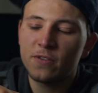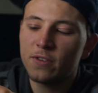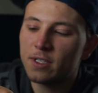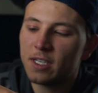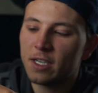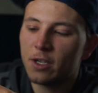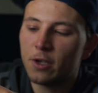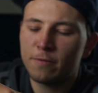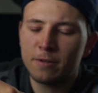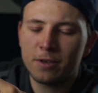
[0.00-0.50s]
feels
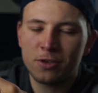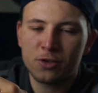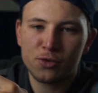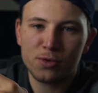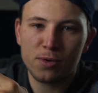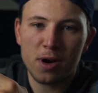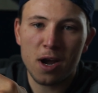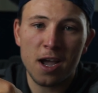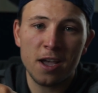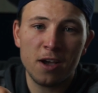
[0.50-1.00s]
like you have to
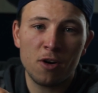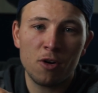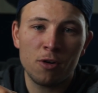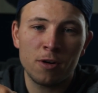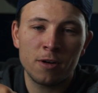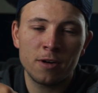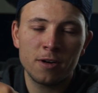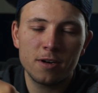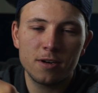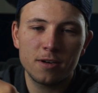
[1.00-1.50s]
try
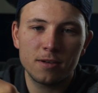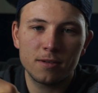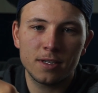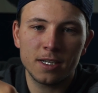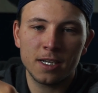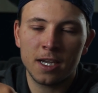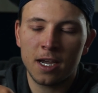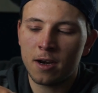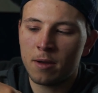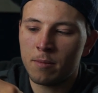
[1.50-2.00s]
harder to
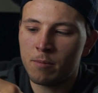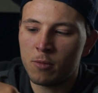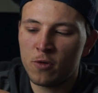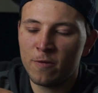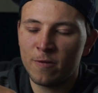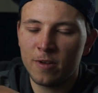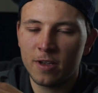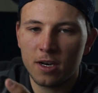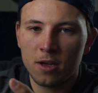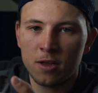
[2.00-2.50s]
kind of
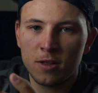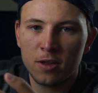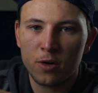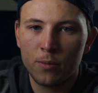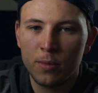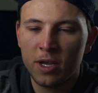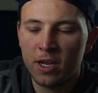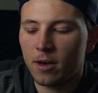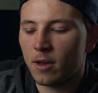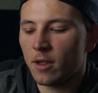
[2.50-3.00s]
move it a little
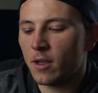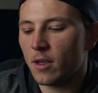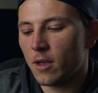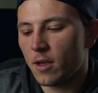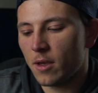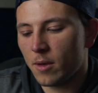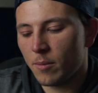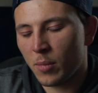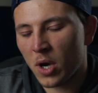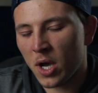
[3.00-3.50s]
bit.
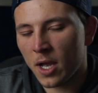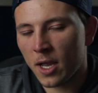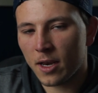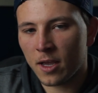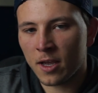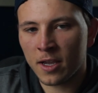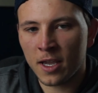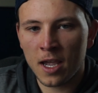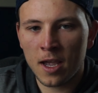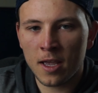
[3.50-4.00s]
But
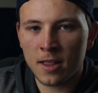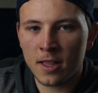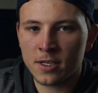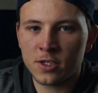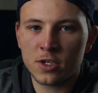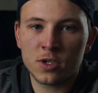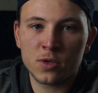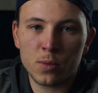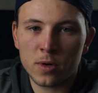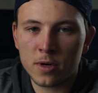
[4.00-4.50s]
again, that's
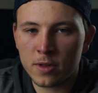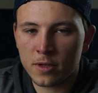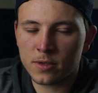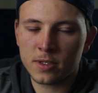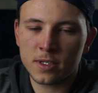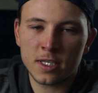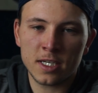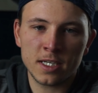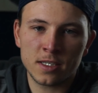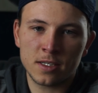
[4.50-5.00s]
just one of
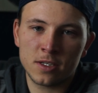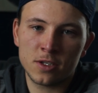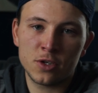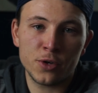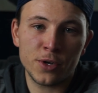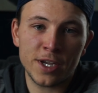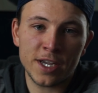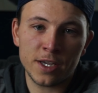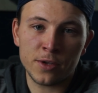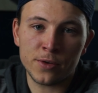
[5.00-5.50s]
those things that you
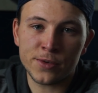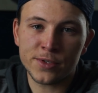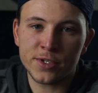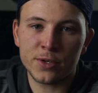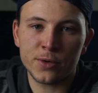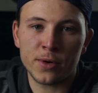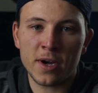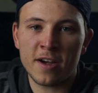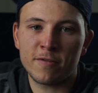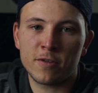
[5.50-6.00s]
get used
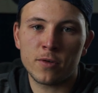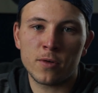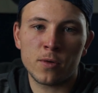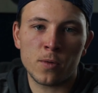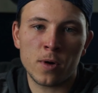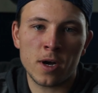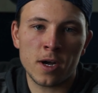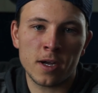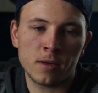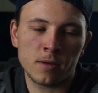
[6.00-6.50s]
to after a
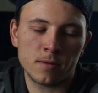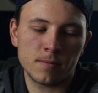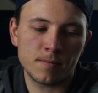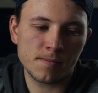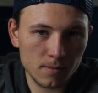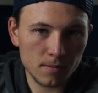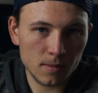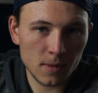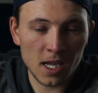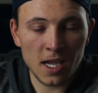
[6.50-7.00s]
while.
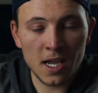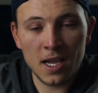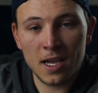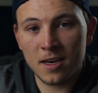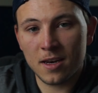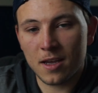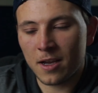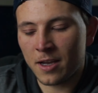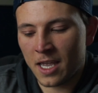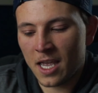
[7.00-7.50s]

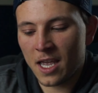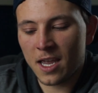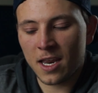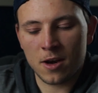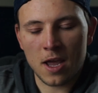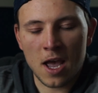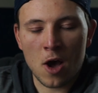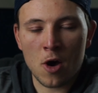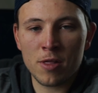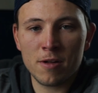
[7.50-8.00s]
And
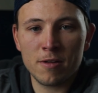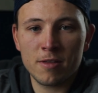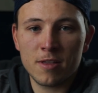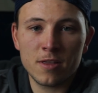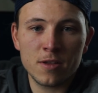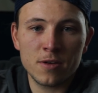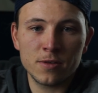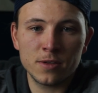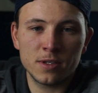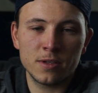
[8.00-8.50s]
again, other than
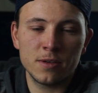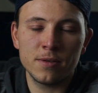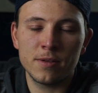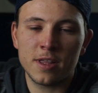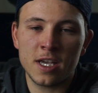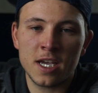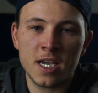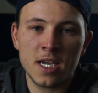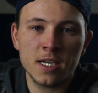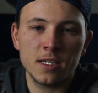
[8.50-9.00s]
those two
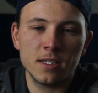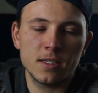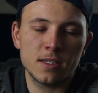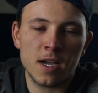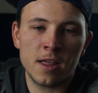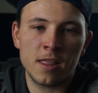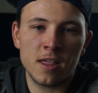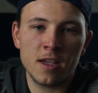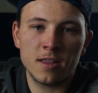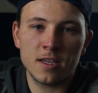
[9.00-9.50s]
things,
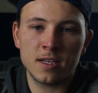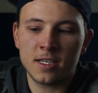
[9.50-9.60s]
I think the